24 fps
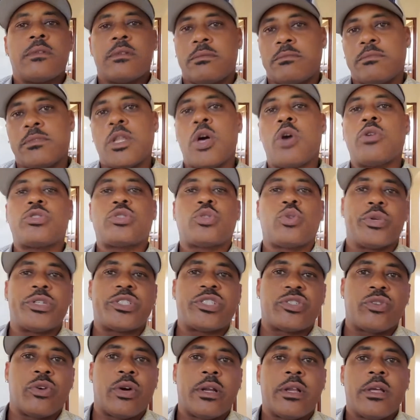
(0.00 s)
long story
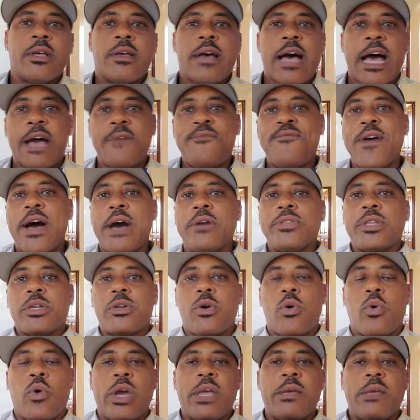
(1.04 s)
short, I found the
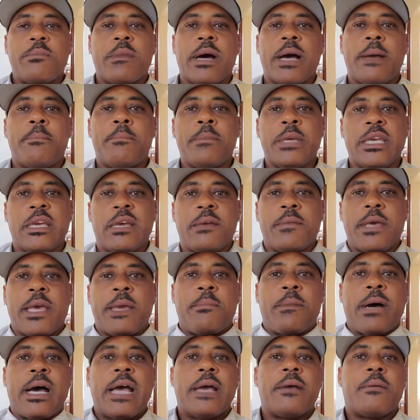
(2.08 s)
coin, me and
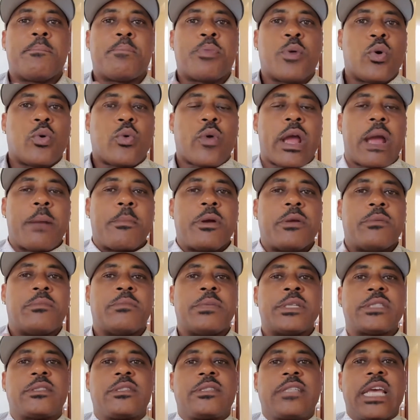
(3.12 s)
my programmer,
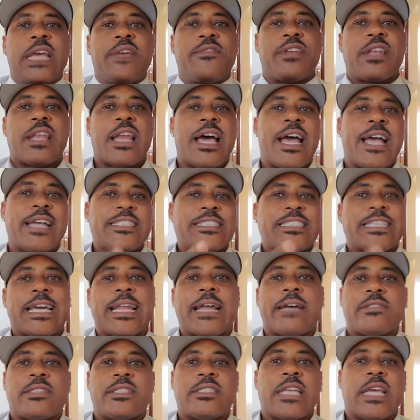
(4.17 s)
Mr. David Lyons, shout
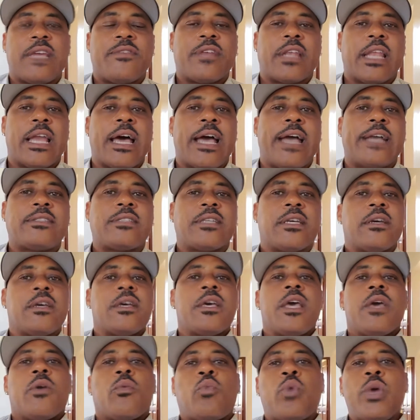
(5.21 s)
out to David Lyons,
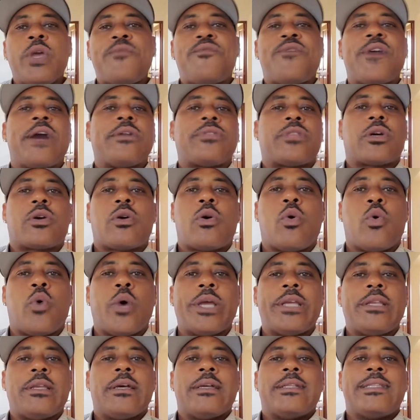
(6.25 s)
we found the
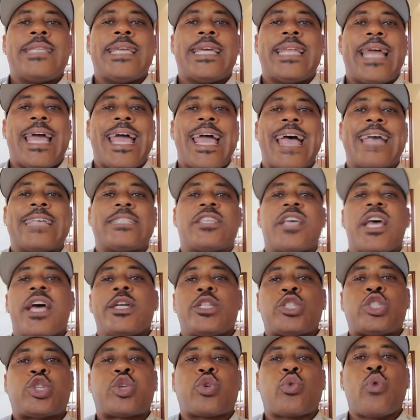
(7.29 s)
coin that has
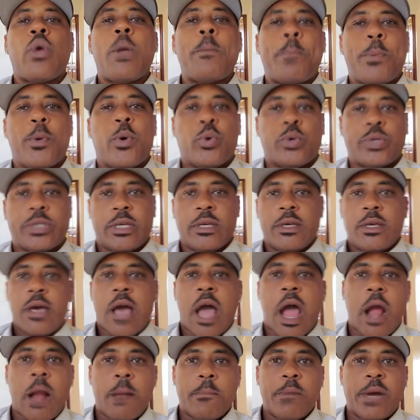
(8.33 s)
tripled
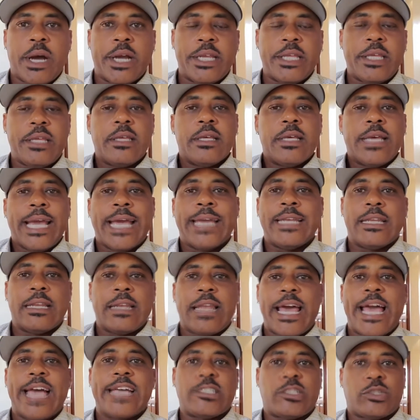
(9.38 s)
our money in the
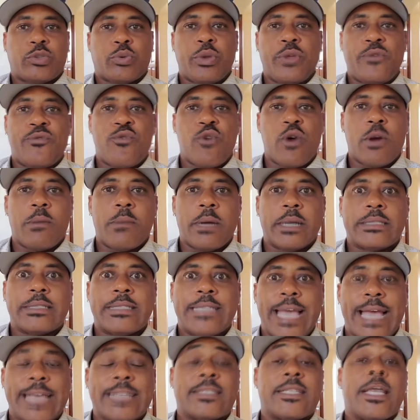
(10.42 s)
last 3-4 months.
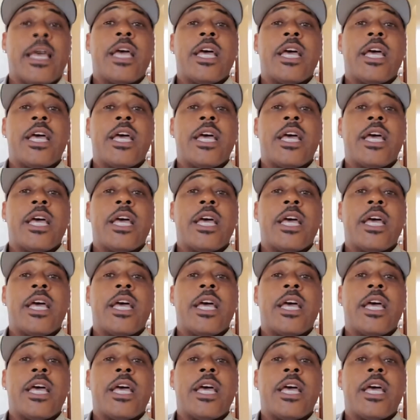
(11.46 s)
Yes,